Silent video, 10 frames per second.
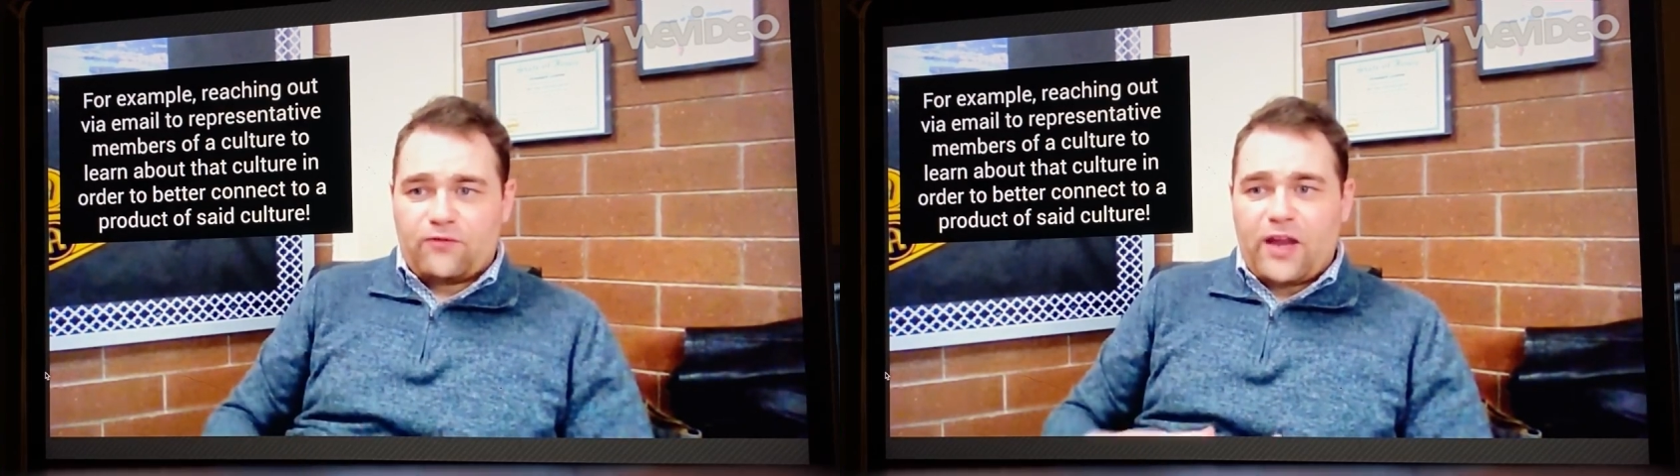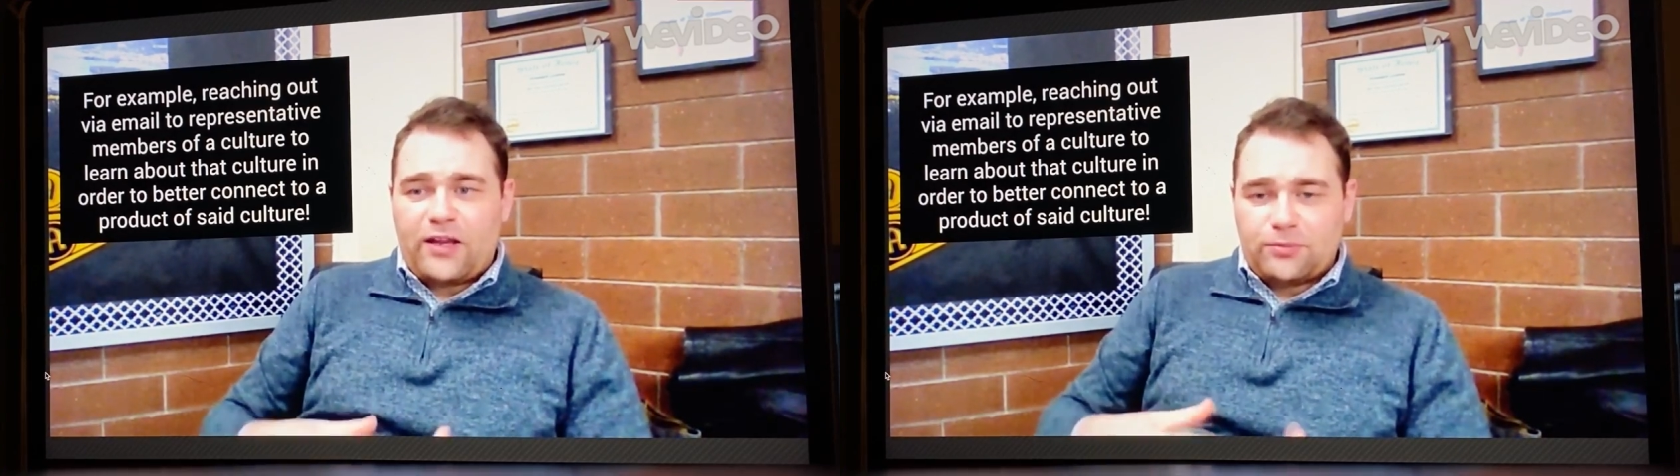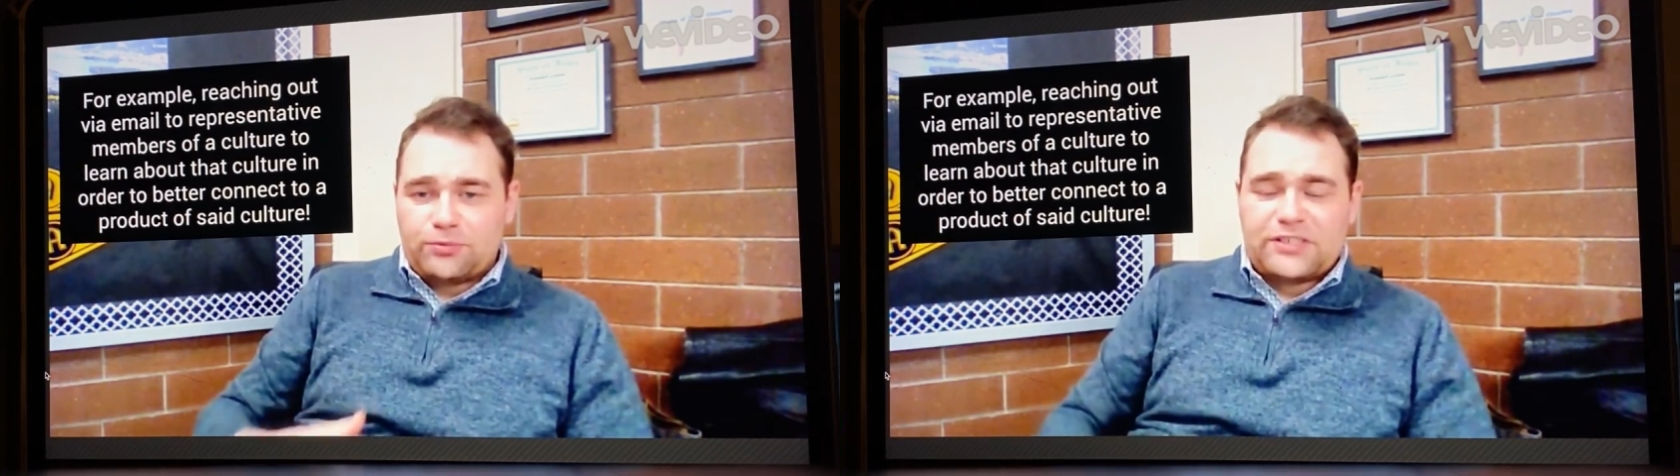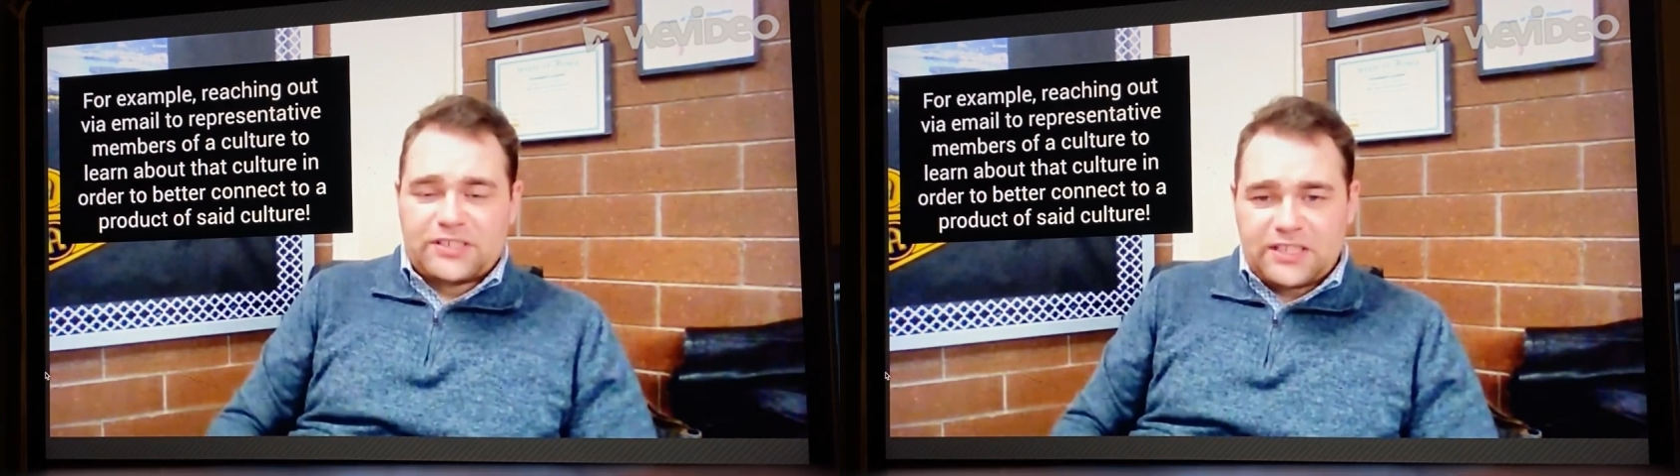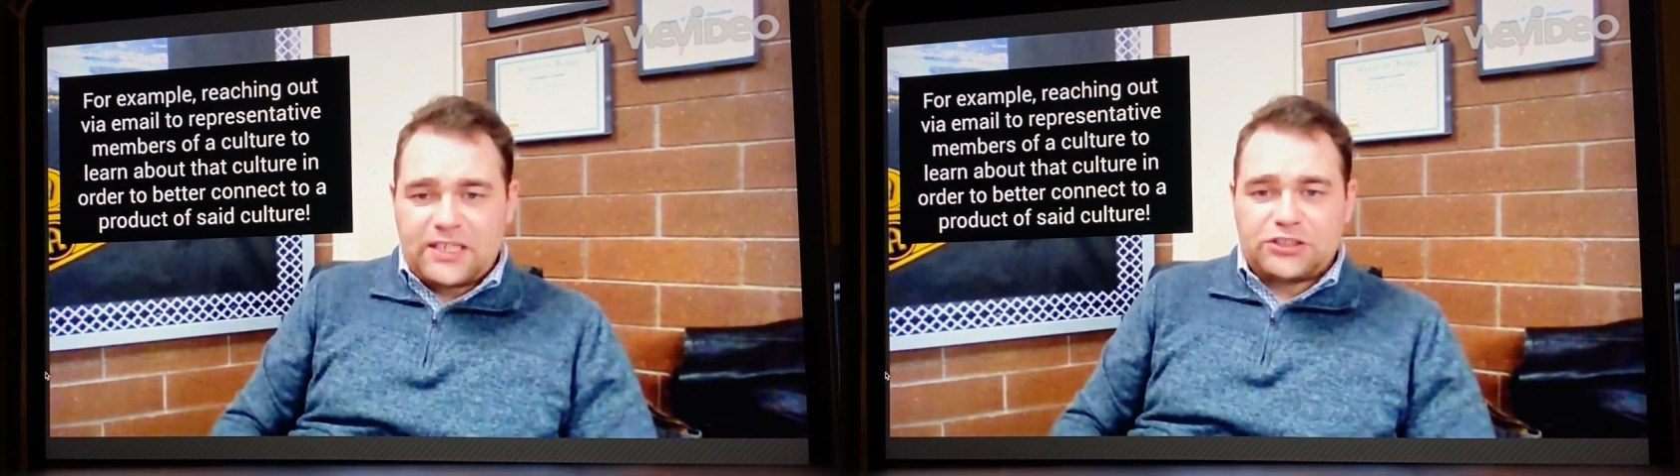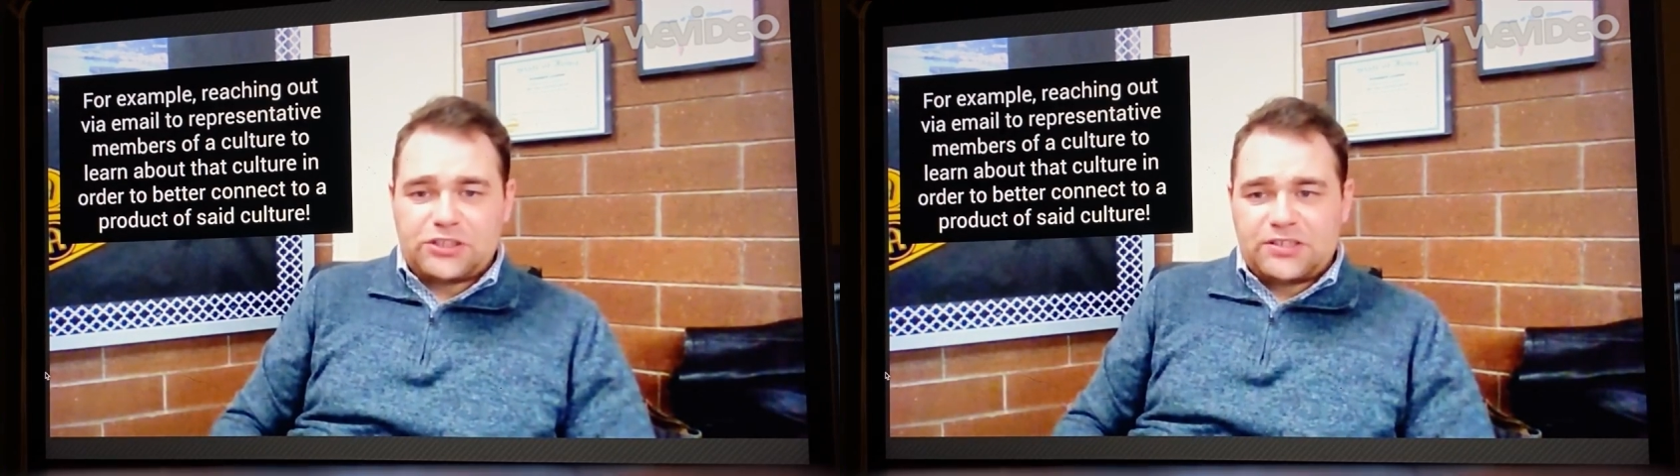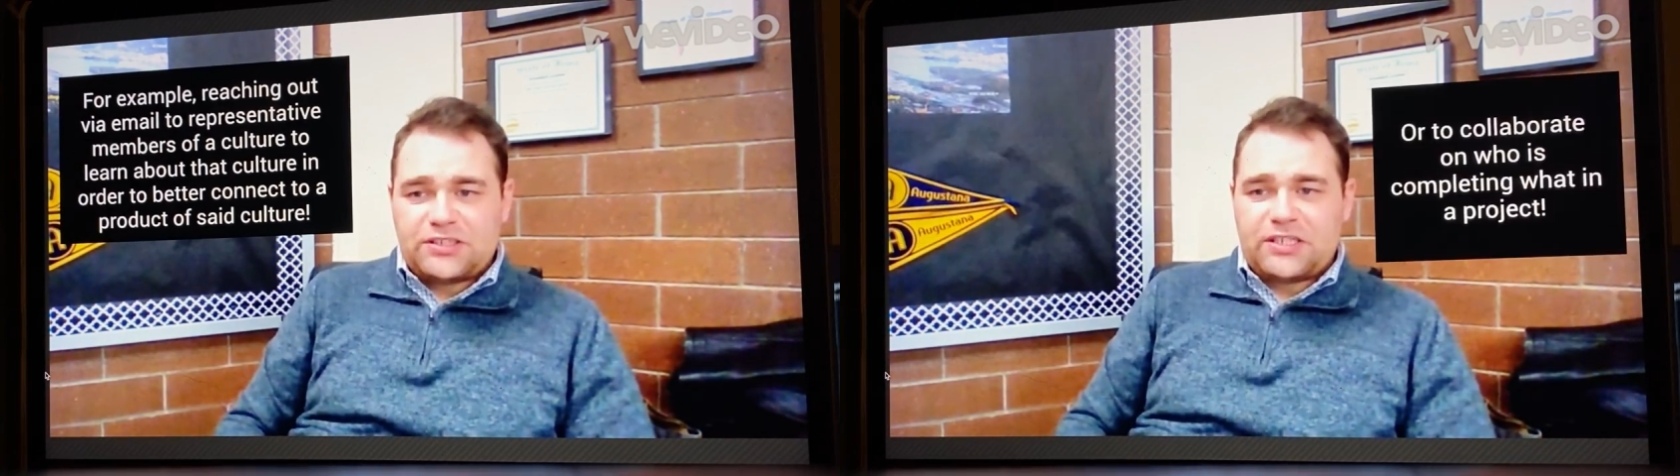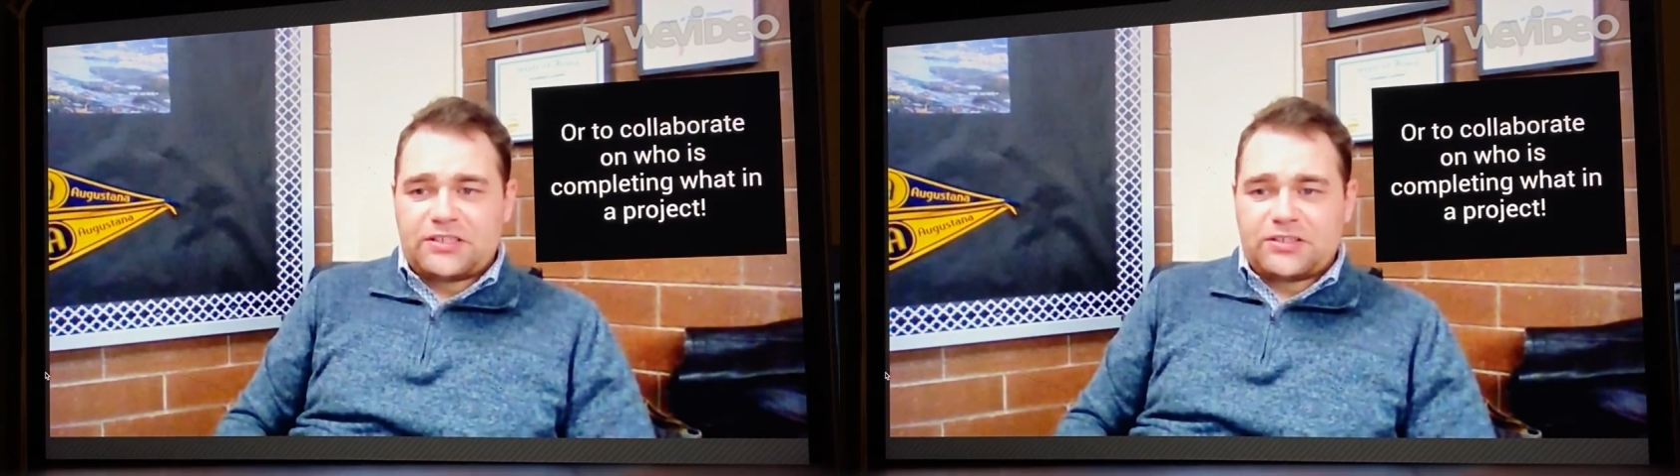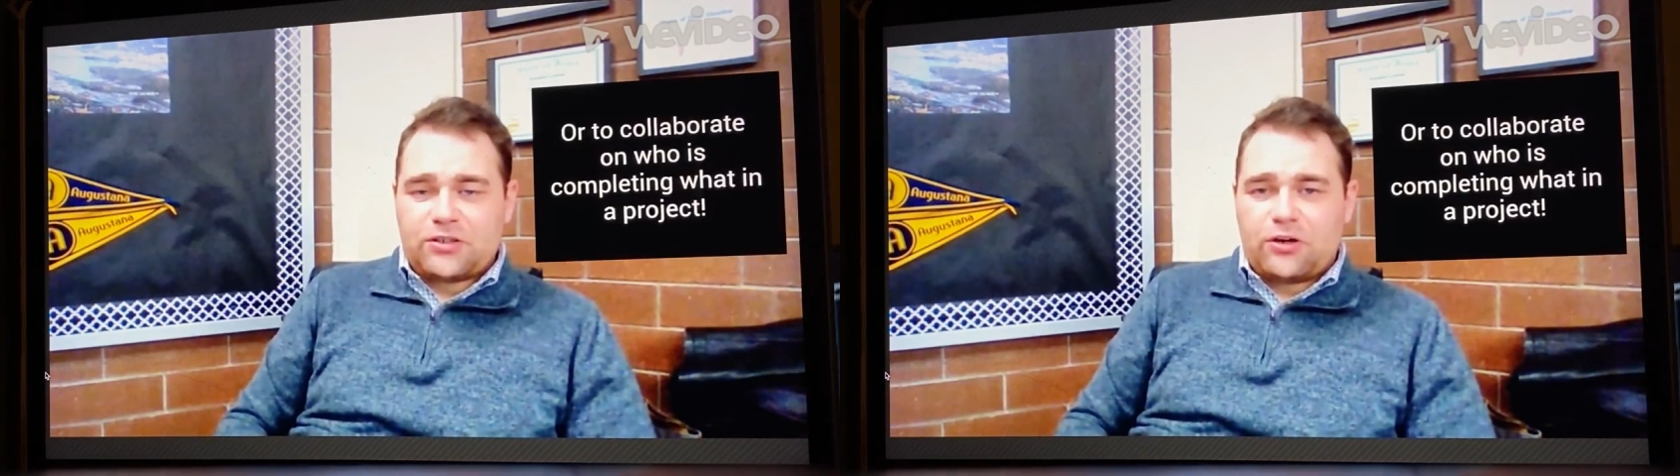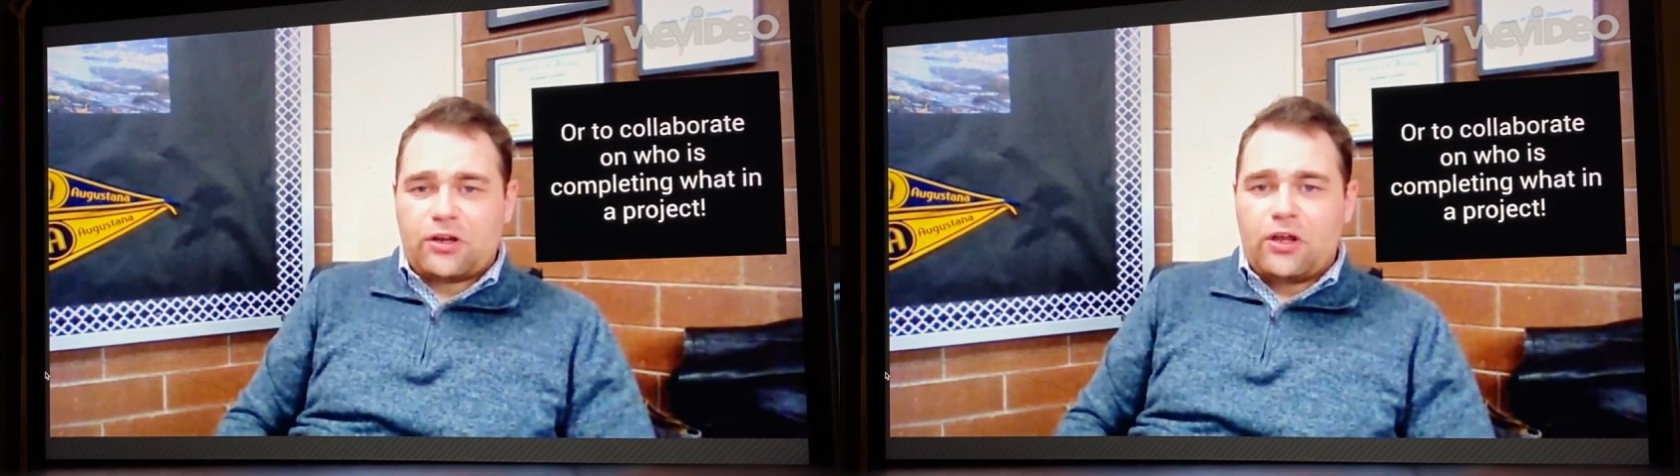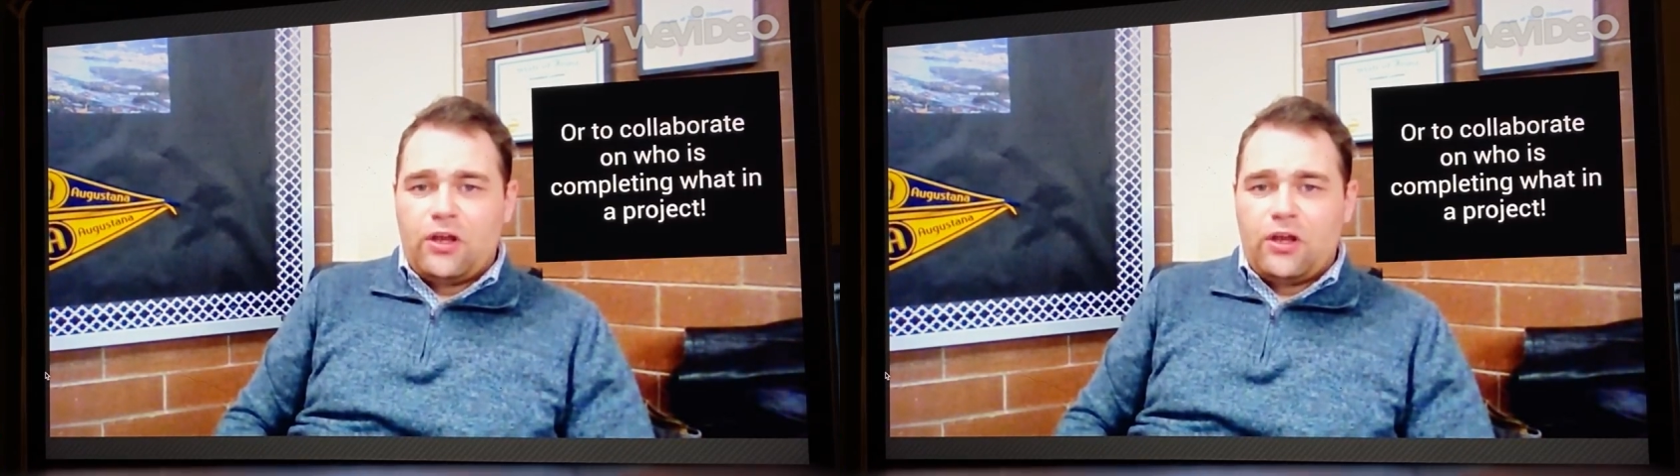final presentations and start